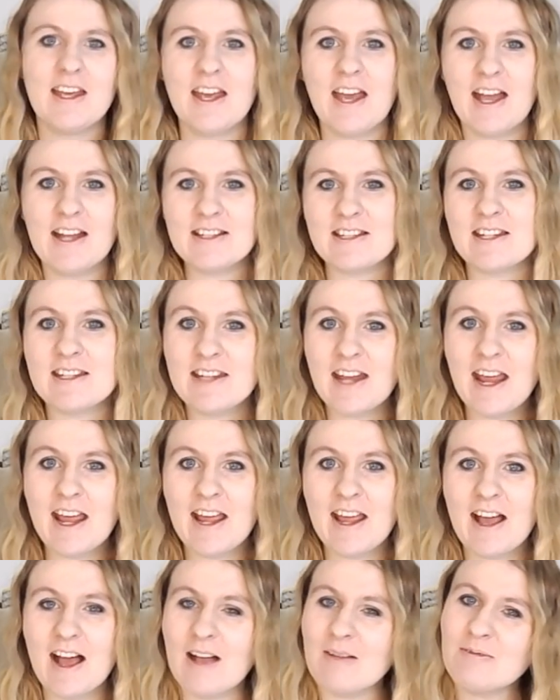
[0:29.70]
And
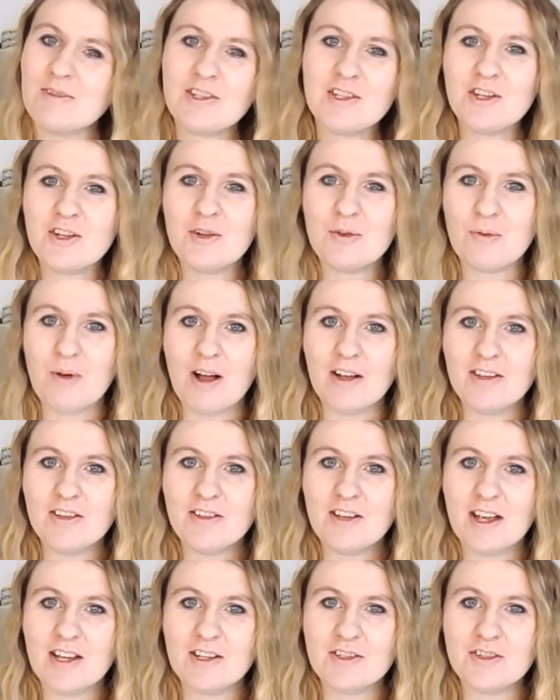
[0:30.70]
today I'm just gonna walk
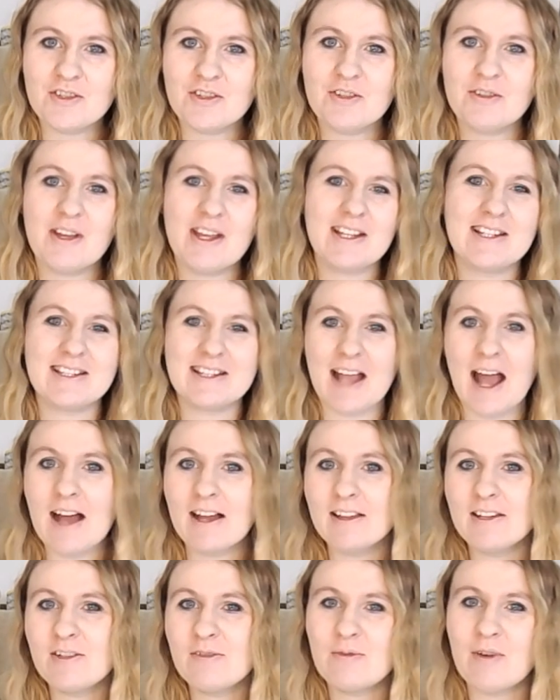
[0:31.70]
you guys through
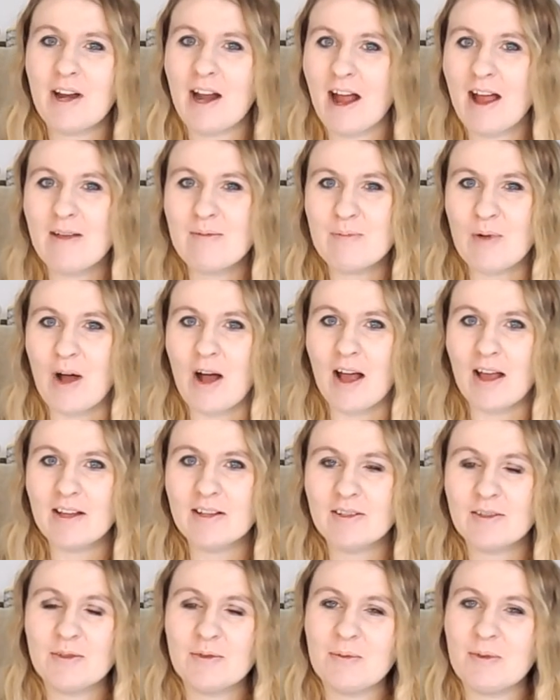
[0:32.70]
exactly what I bought
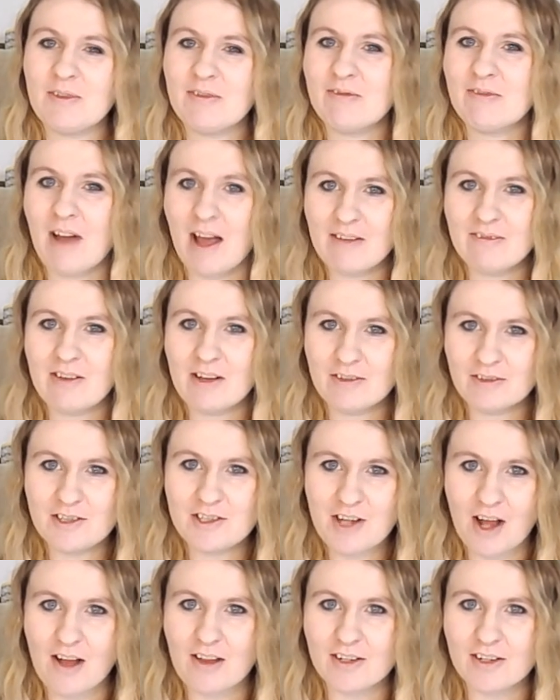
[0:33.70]
with $500